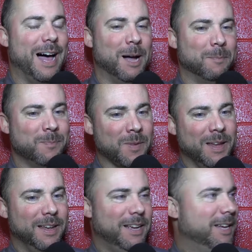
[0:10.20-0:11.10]
Um,
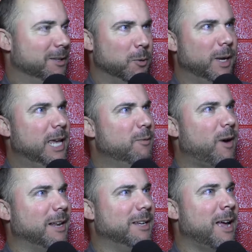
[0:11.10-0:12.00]
did we get
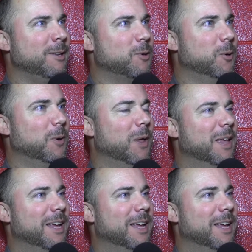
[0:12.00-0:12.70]
fined in high school?